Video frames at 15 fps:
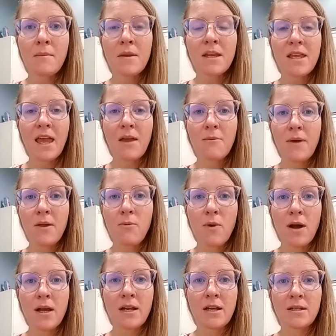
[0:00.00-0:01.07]
Gateway
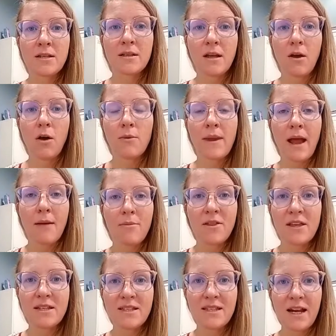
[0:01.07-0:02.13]
1
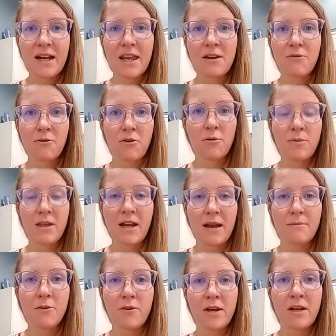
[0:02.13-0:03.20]
homeopathy study group that
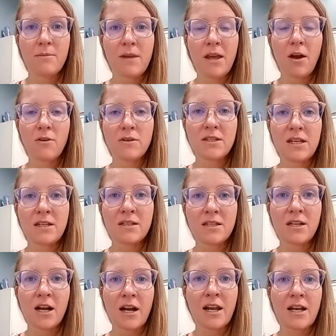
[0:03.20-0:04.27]
I'm going to be hosting
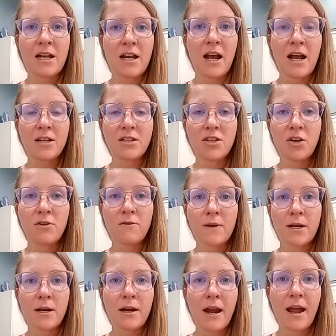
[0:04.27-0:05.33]
starting in
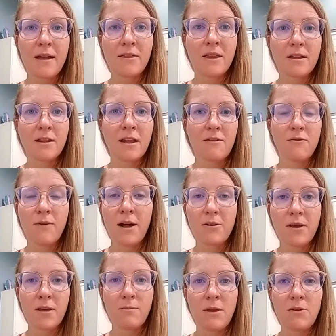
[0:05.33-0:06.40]
October at the Live Well
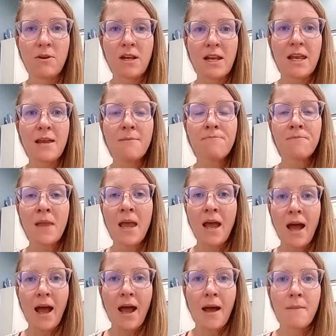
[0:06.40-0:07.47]
community.
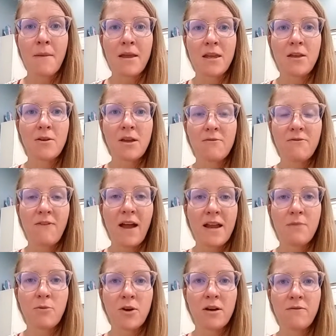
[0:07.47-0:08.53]
You can find
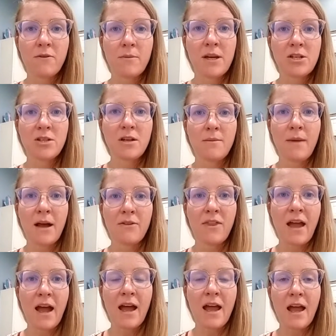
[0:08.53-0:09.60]
more information about
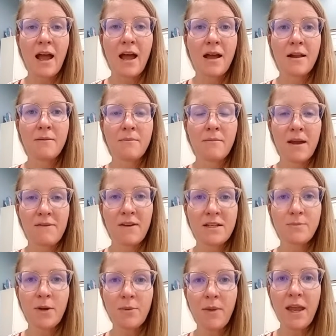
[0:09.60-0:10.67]
that on my
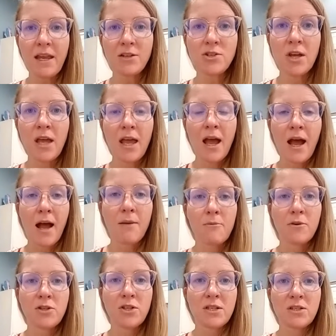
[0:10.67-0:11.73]
Facebook page,
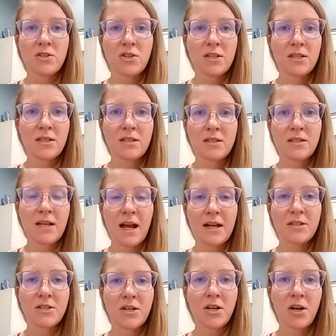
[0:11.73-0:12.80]
which is just
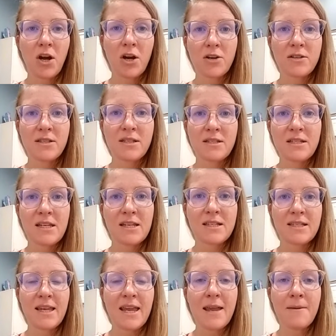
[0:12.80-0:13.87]
Dr. Herrst
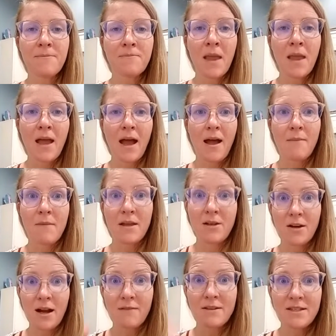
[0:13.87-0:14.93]
DC. And
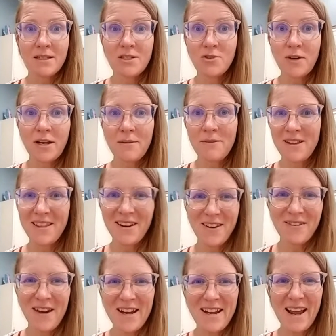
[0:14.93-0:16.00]
you're obviously joining me there
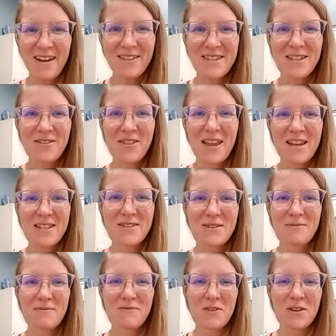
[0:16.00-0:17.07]
right now, so thanks
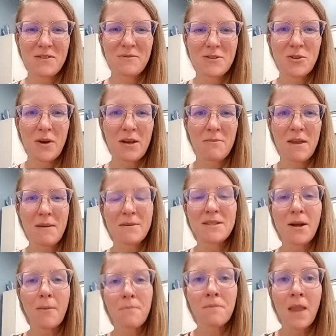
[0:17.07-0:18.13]
for joining me.
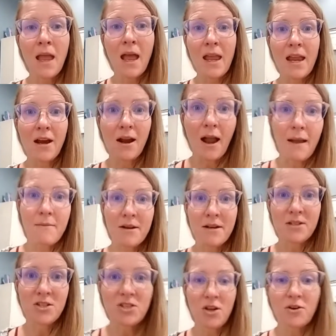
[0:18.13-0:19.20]
So here, I'm going to
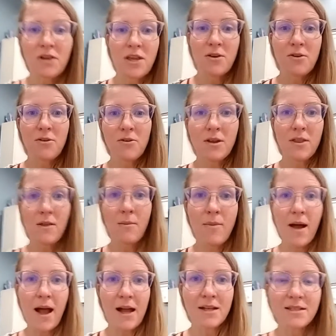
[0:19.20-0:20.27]
show you the
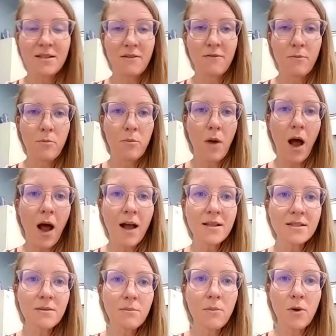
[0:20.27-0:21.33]
box of
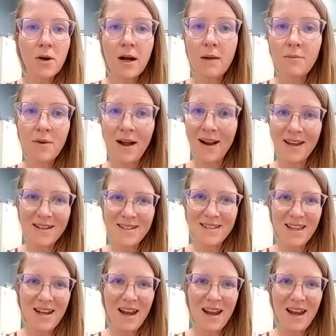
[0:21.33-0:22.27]
awesome Boiron products that